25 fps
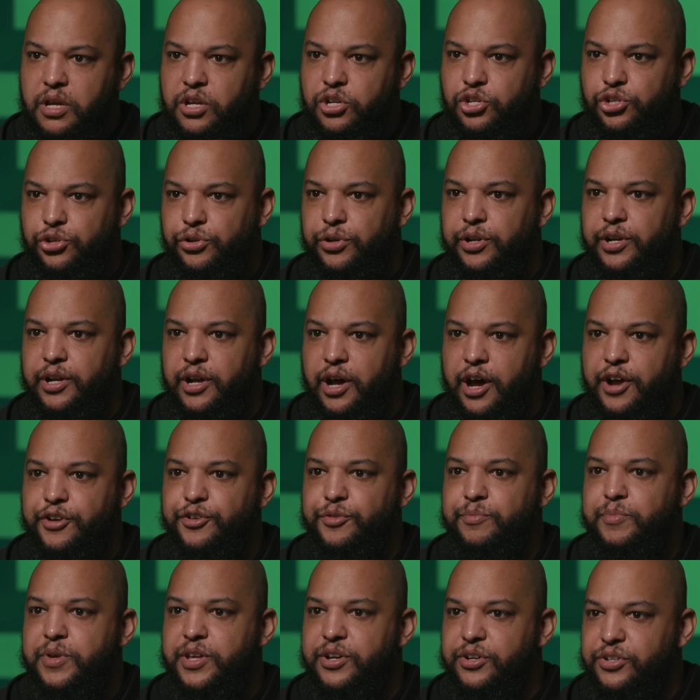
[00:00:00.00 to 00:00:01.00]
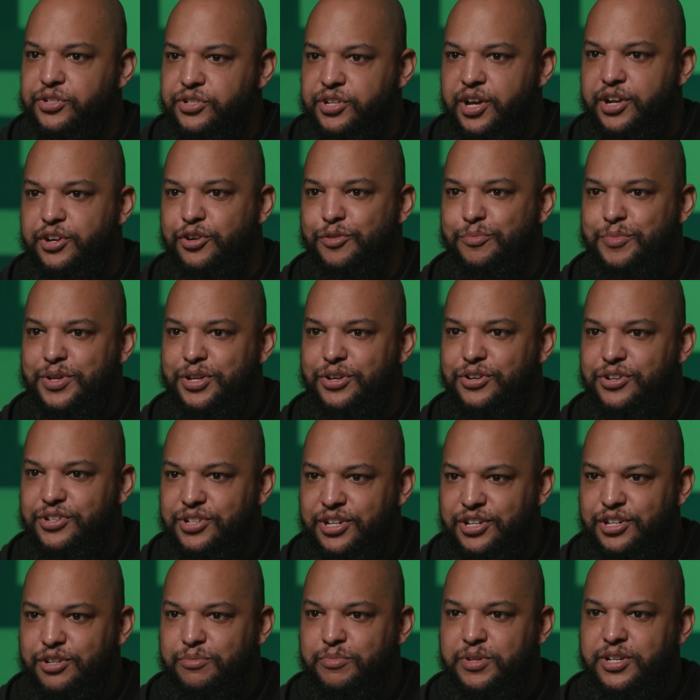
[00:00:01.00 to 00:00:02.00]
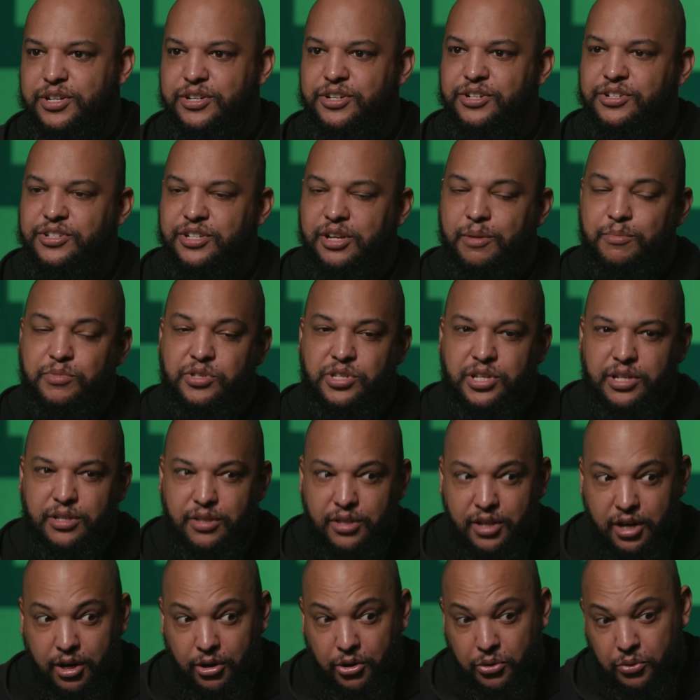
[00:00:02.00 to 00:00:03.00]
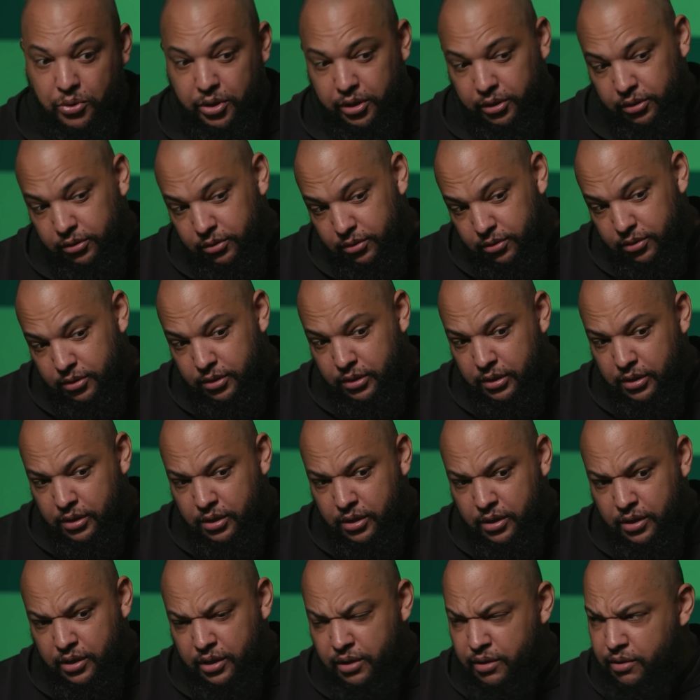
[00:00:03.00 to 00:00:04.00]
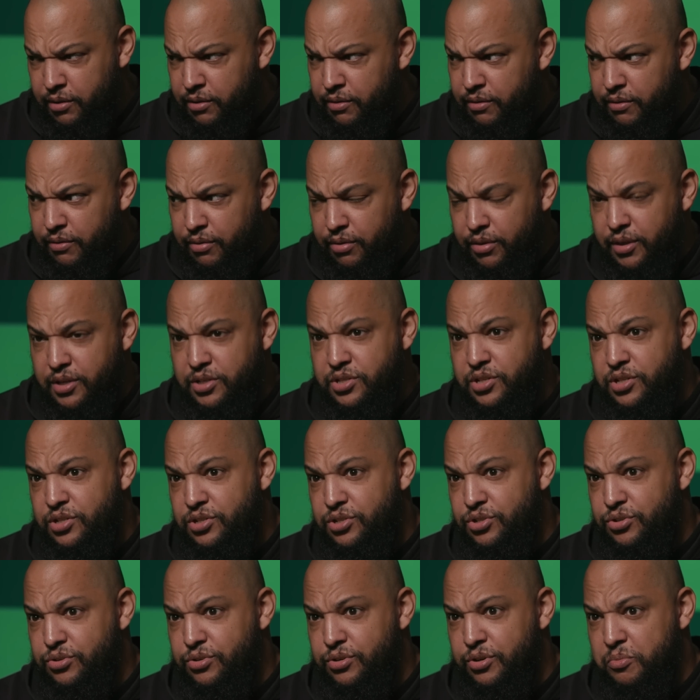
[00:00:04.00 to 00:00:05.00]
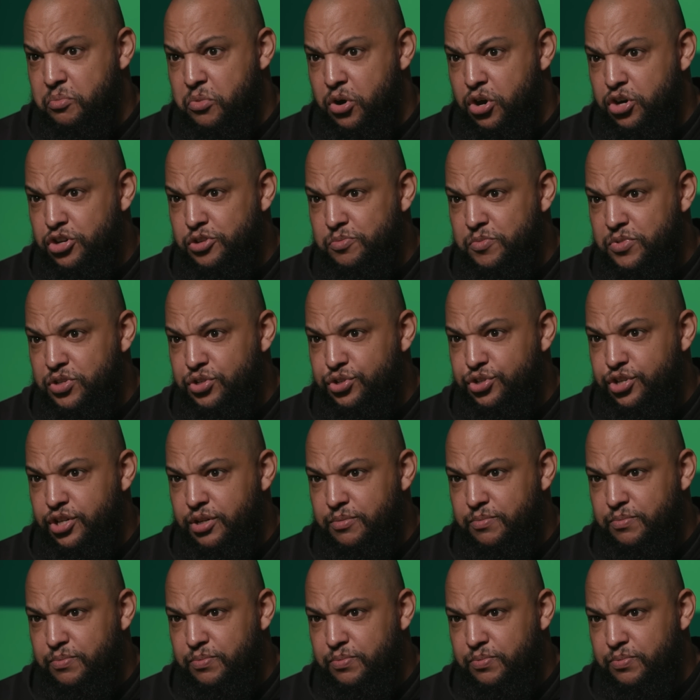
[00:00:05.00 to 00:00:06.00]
shoot at 100 meters, 100 meters, 100 meters. And I'm sitting there going, this is your marksmanship